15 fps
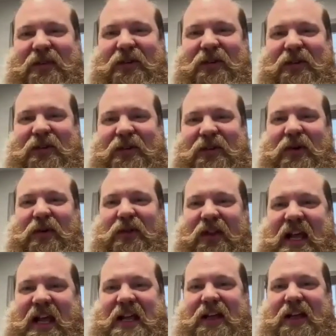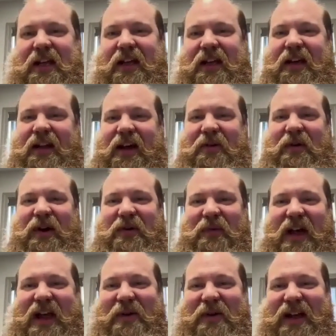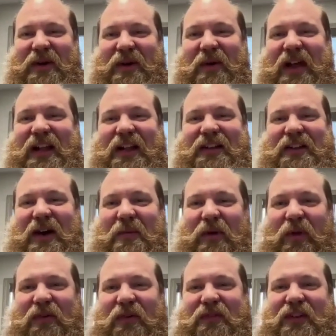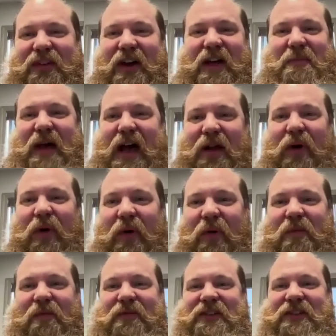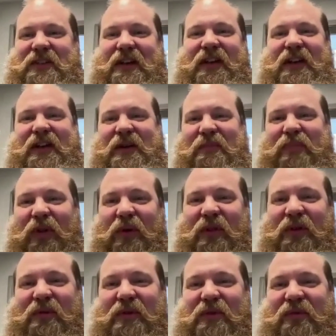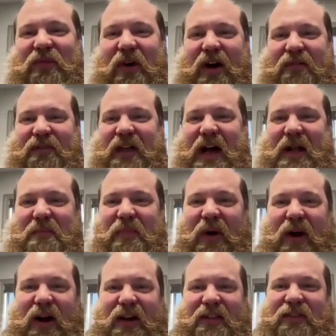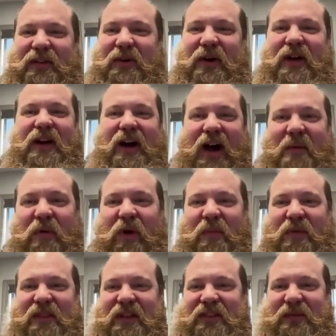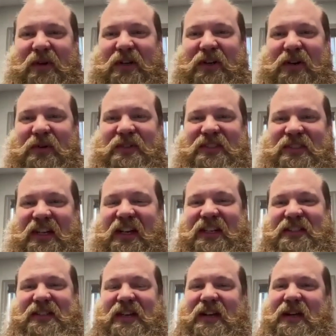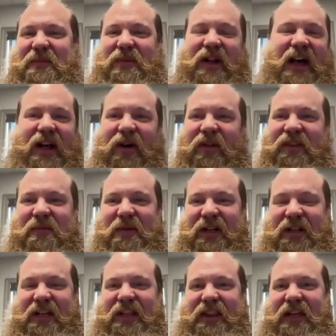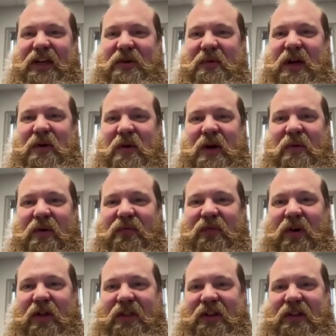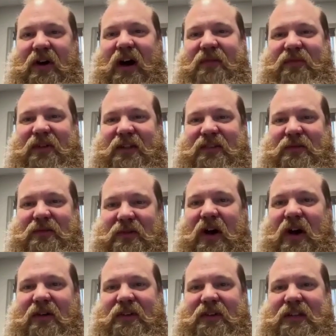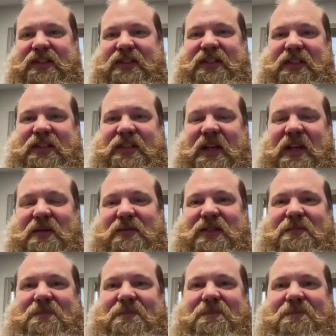to go late, and I want Wayway to win a double overtime at home just to blow the roof off that barn. So I'm hoping this one goes 6, but I ultimately think Wayway will fall to Dauphin, so Dauphin in 6 games.